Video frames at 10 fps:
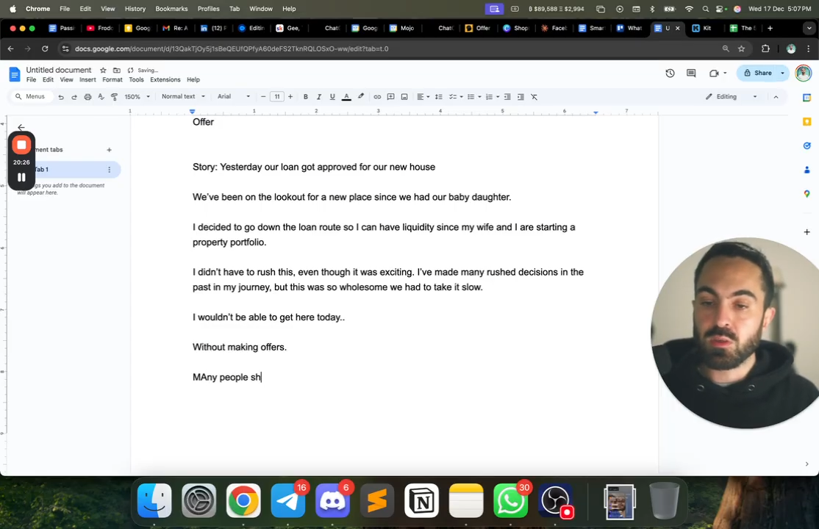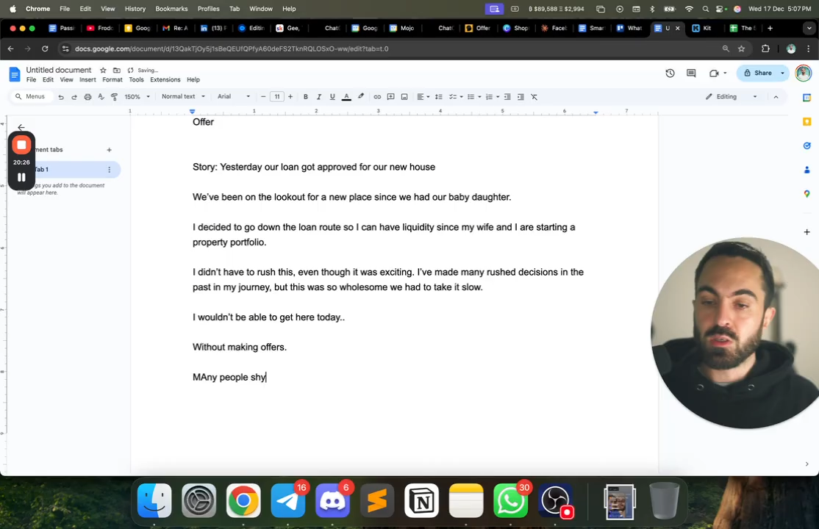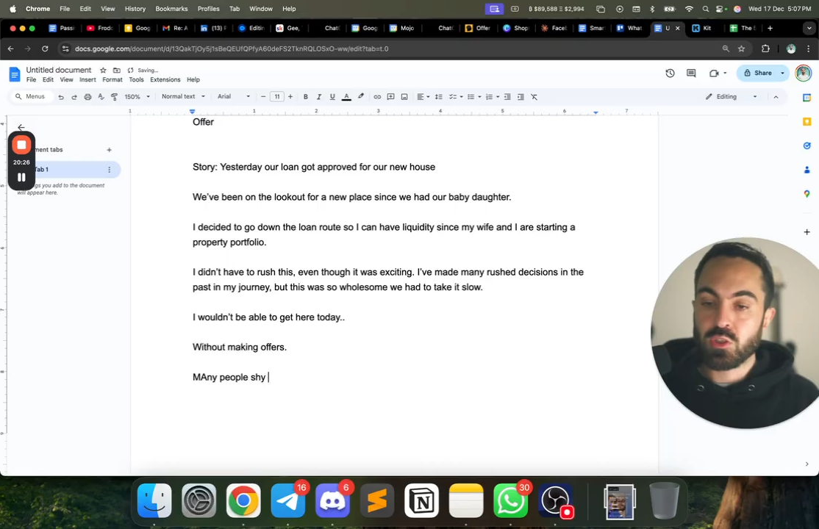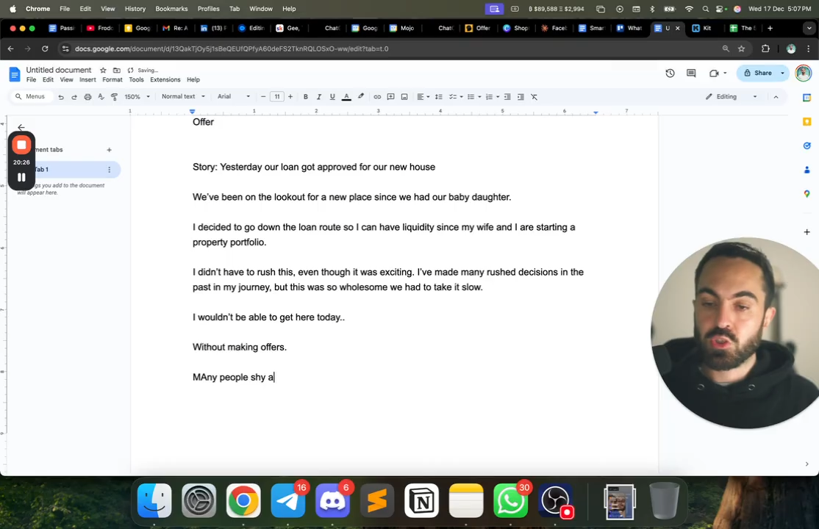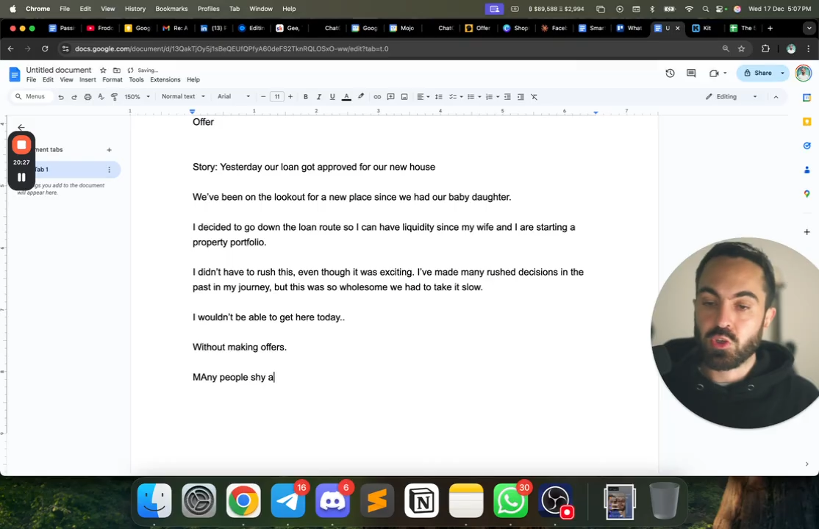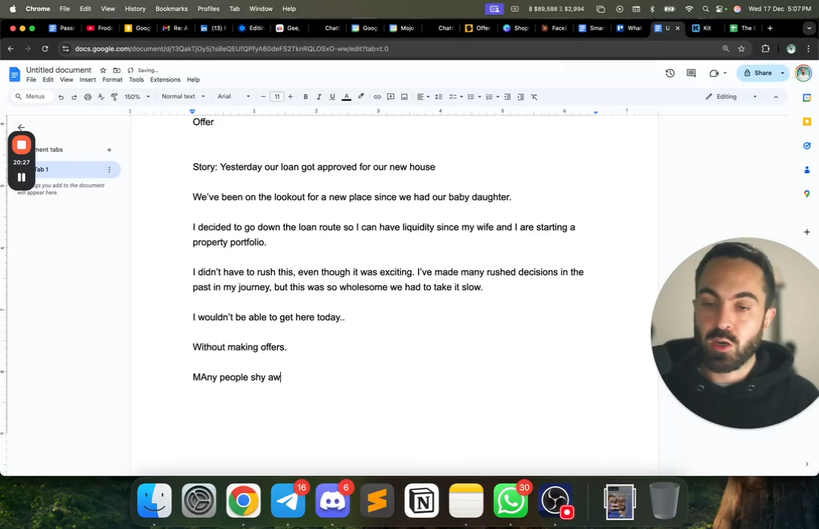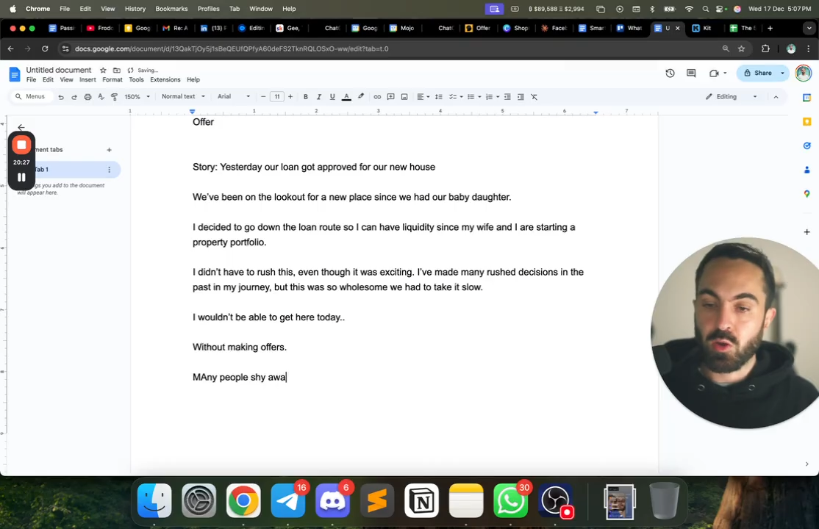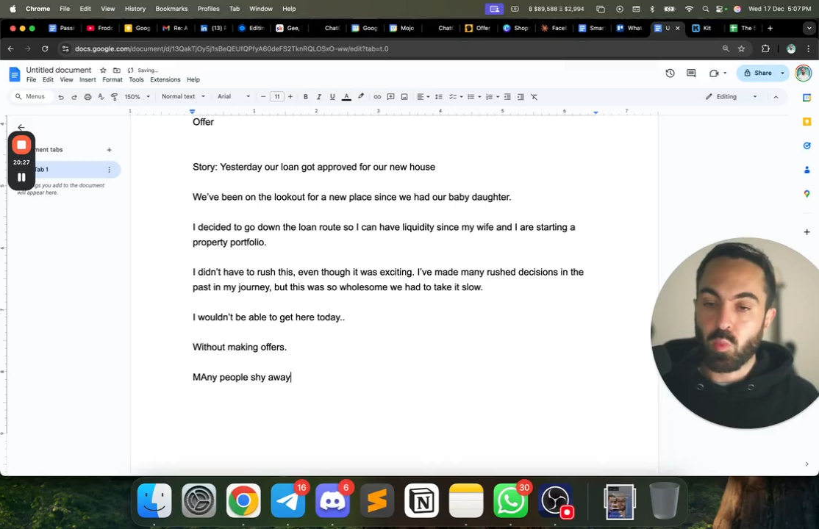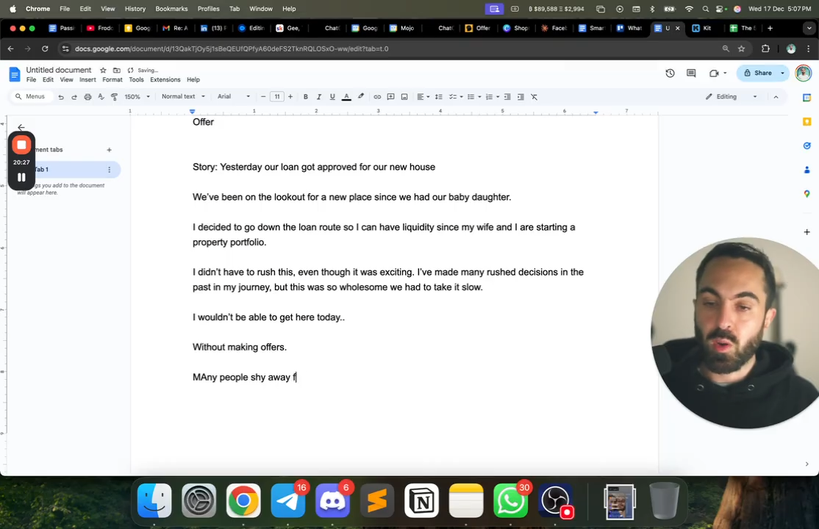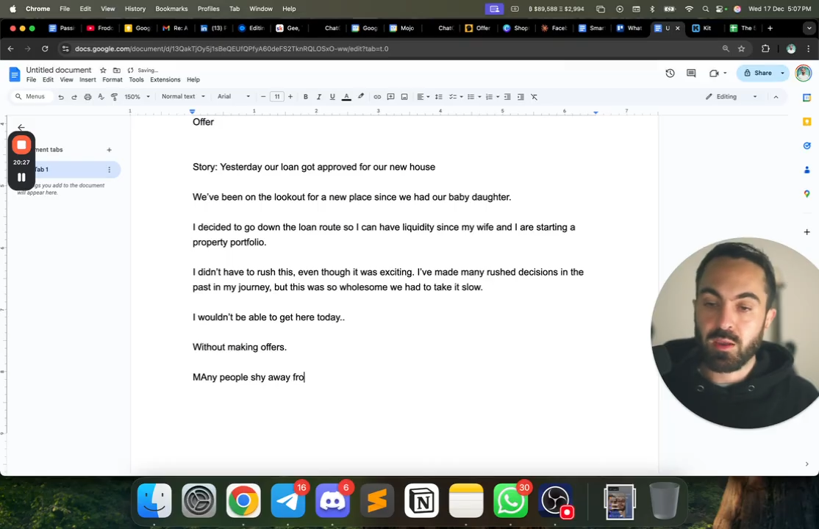shy
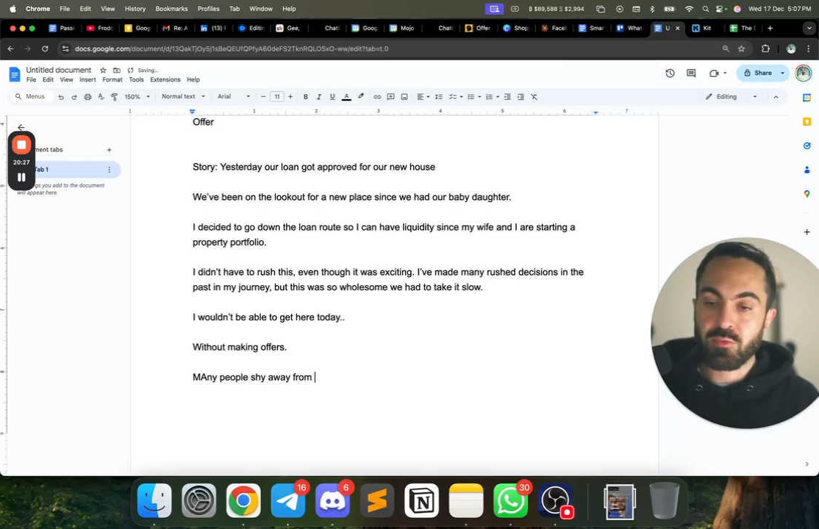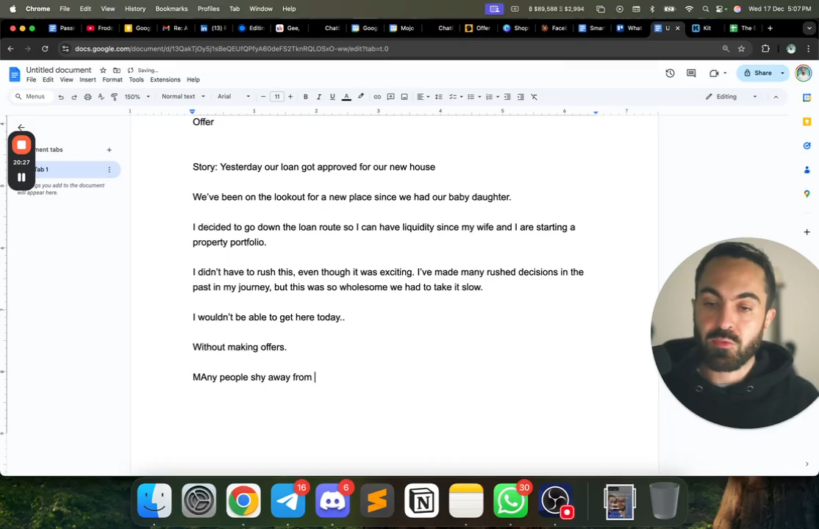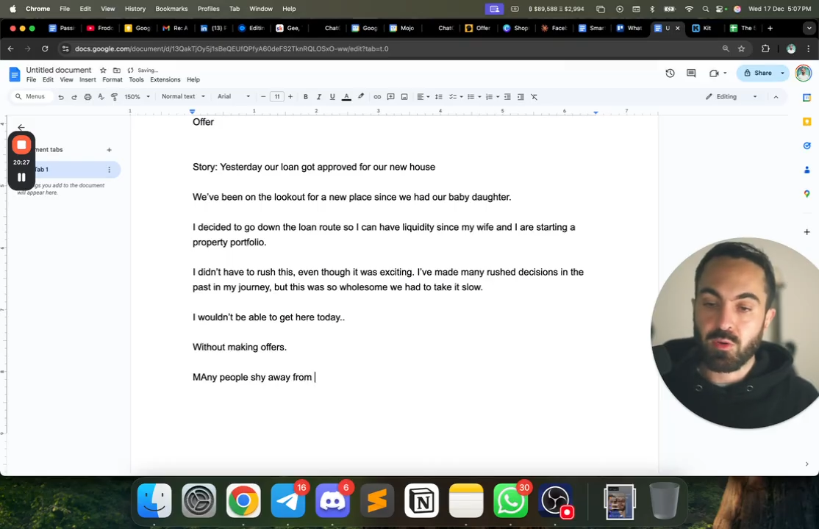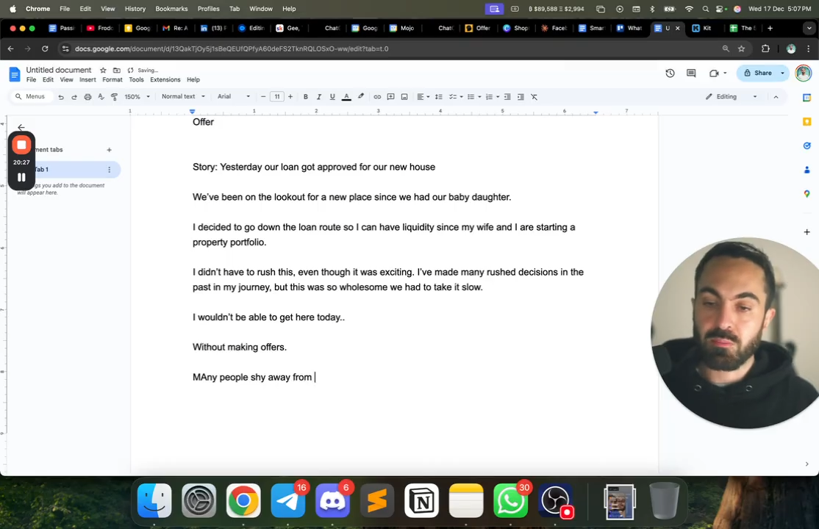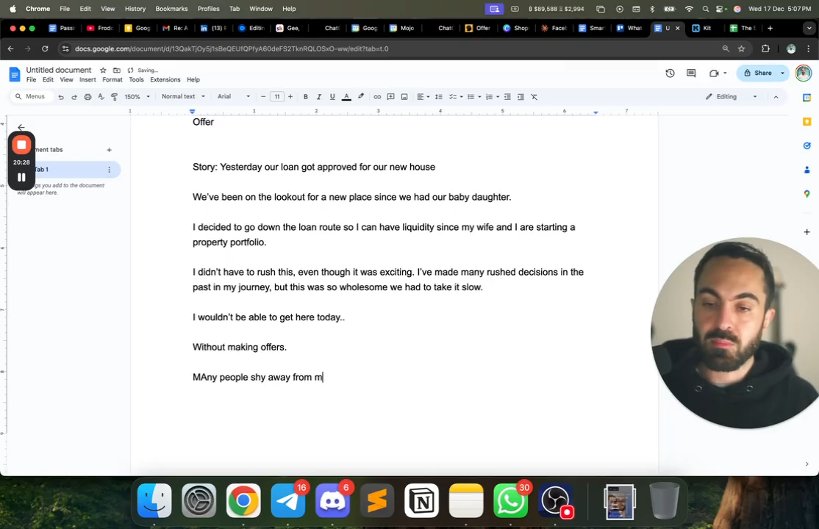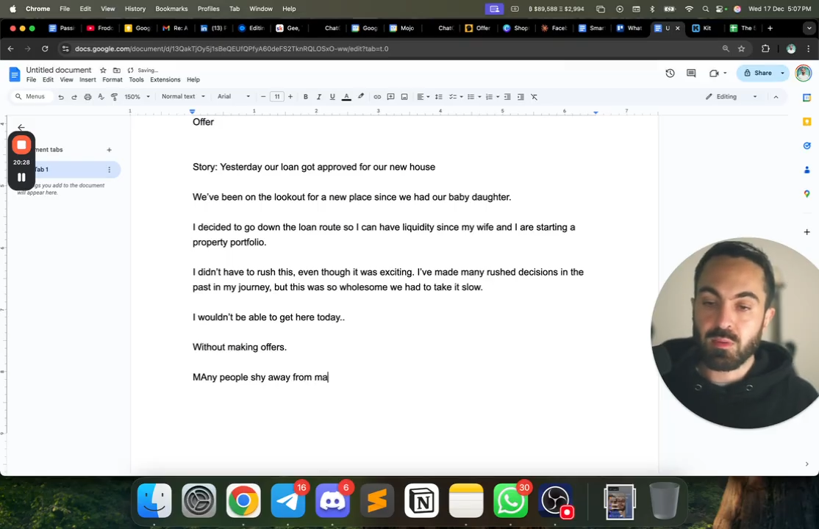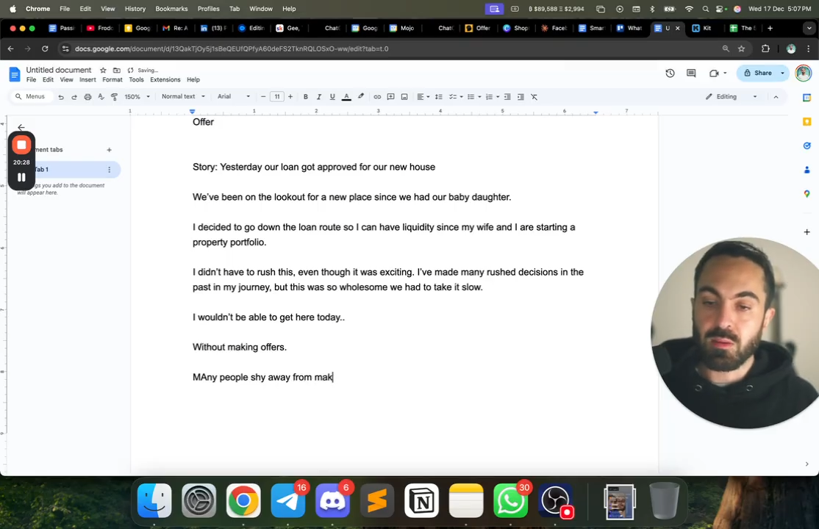away from